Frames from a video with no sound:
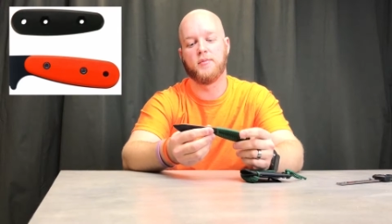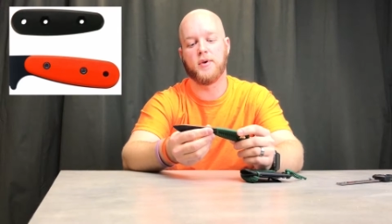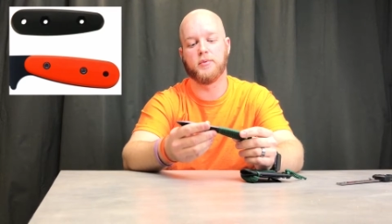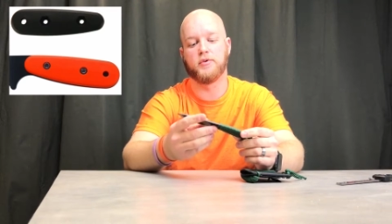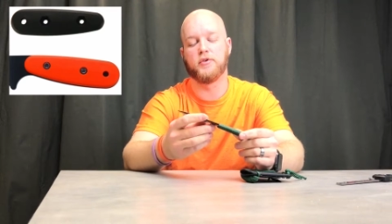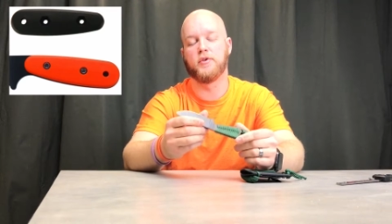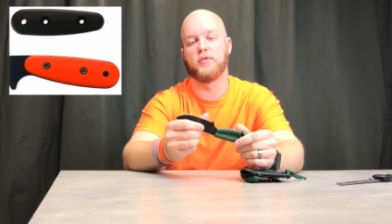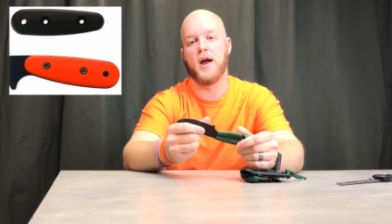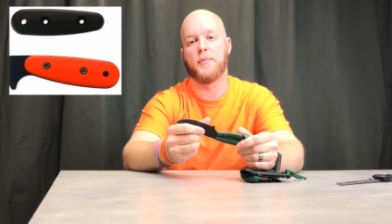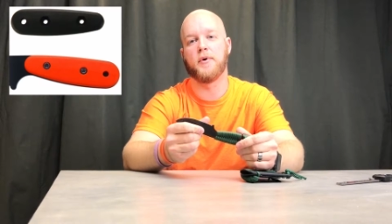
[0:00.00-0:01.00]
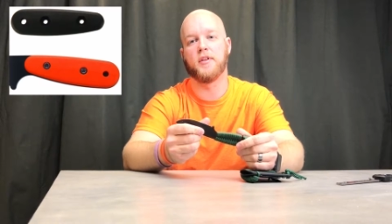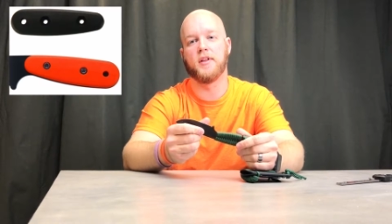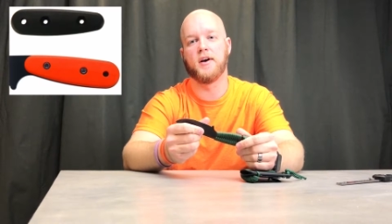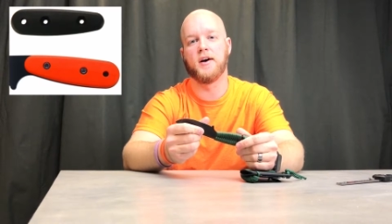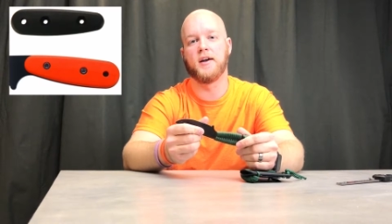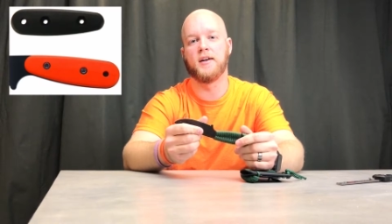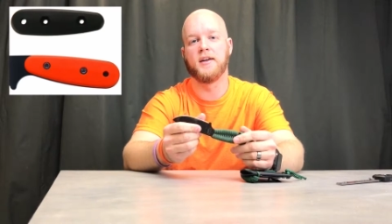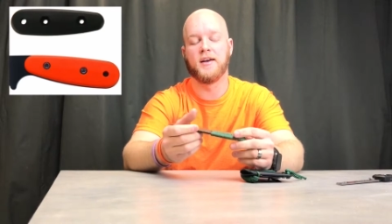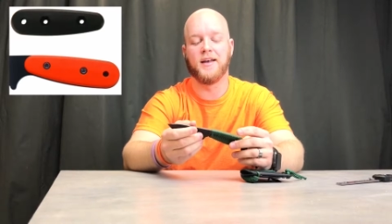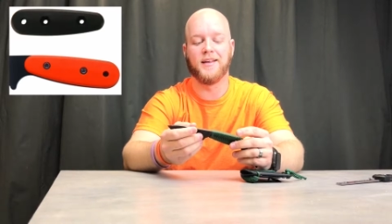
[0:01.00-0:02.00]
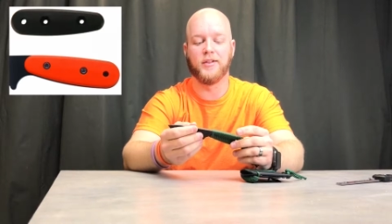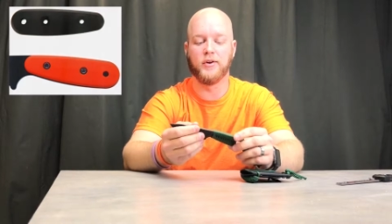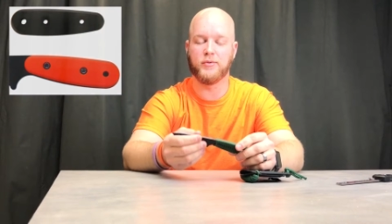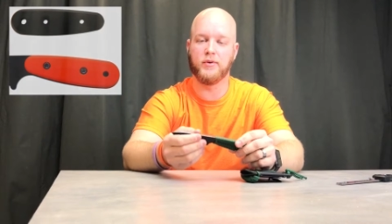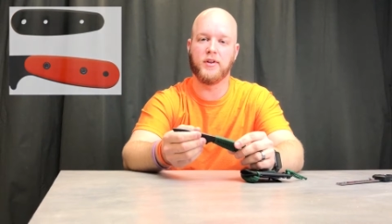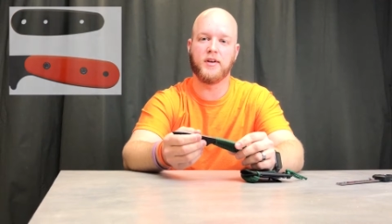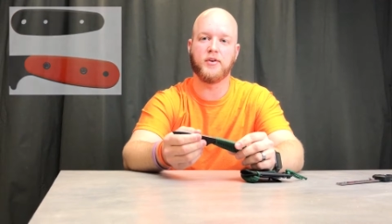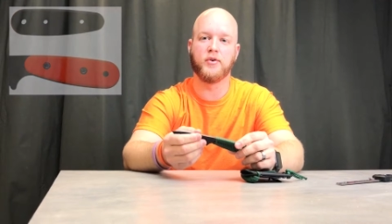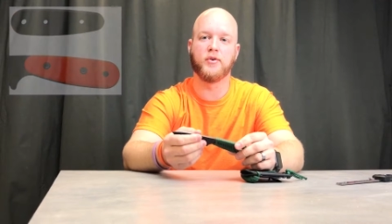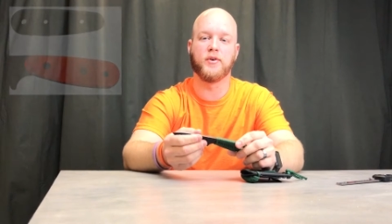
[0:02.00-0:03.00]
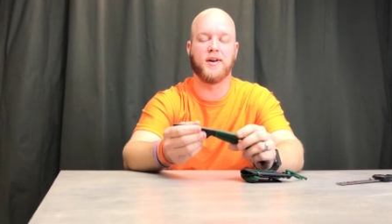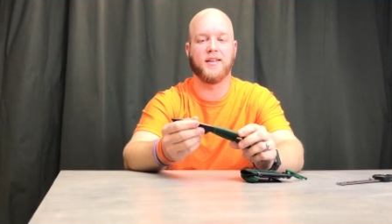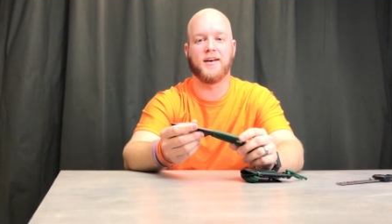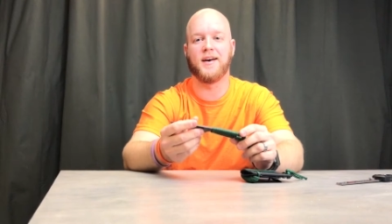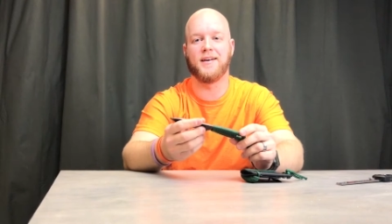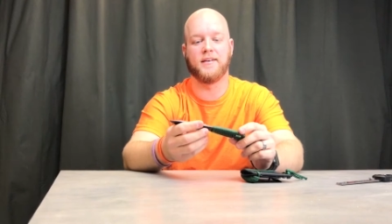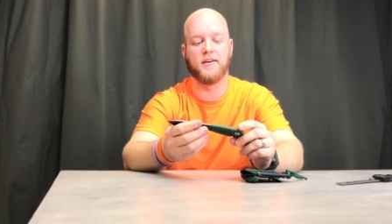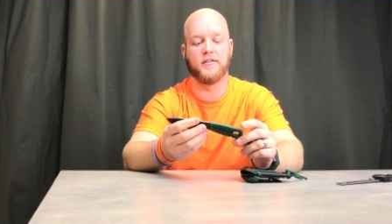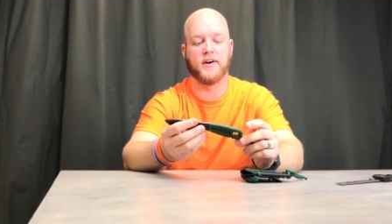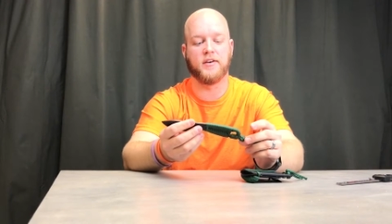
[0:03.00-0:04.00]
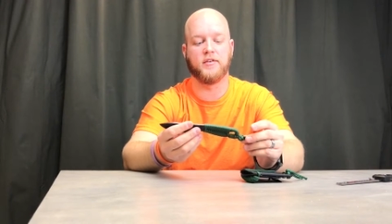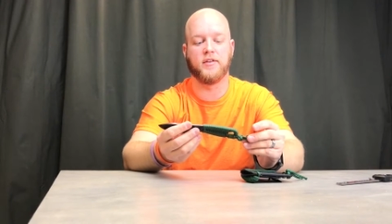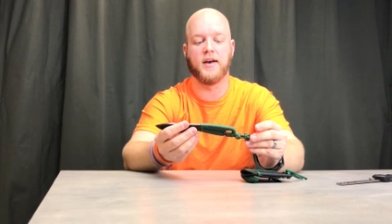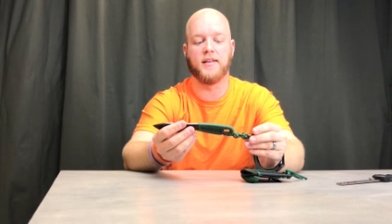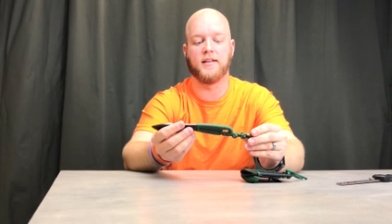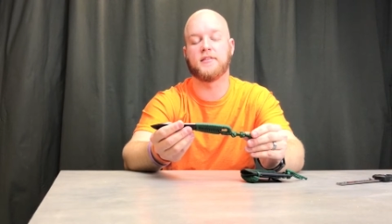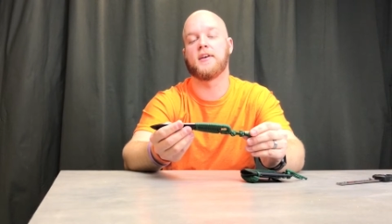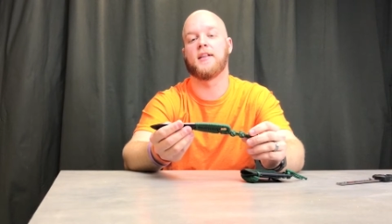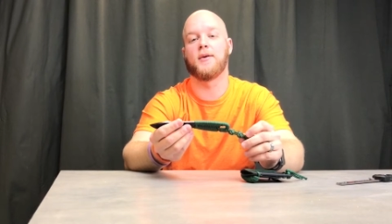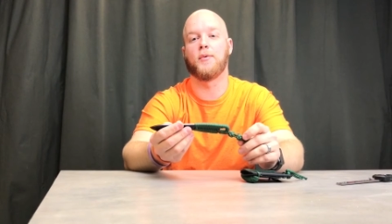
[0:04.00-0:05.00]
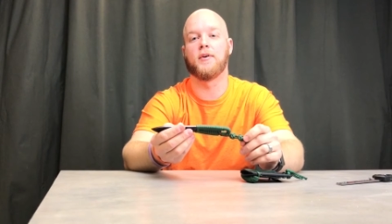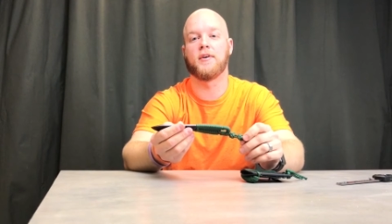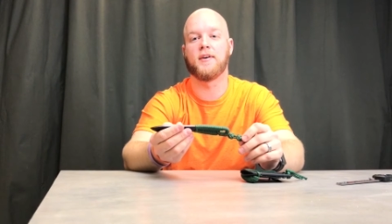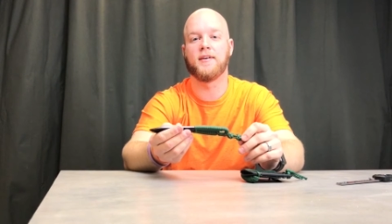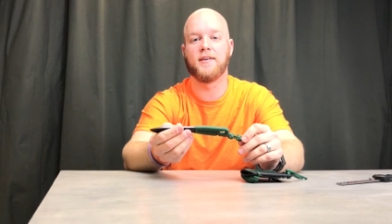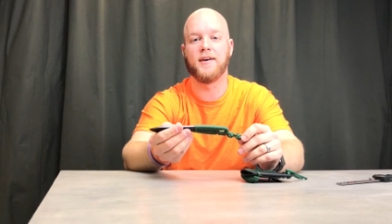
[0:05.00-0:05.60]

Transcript: people do and wrap online and they look really cool, and I thought, I don't know if I can do that. That looks like a lot of work.